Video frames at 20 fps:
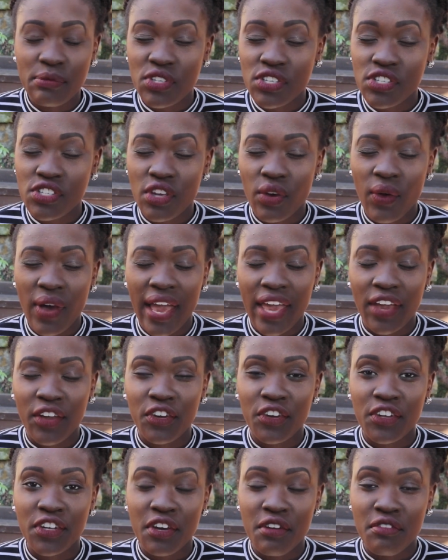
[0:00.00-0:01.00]
just so I
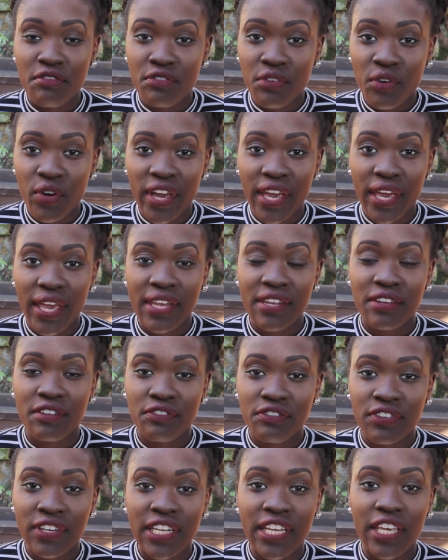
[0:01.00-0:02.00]
could avoid
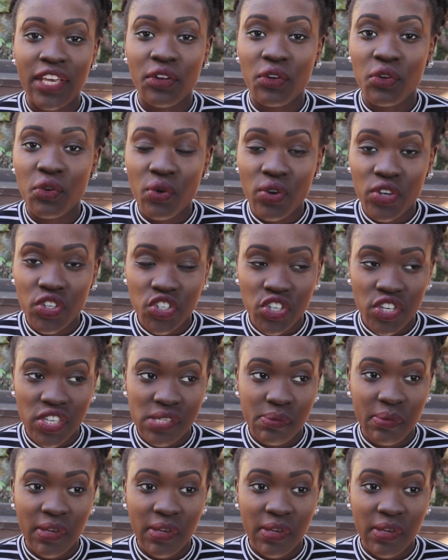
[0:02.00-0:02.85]
feeling nauseous,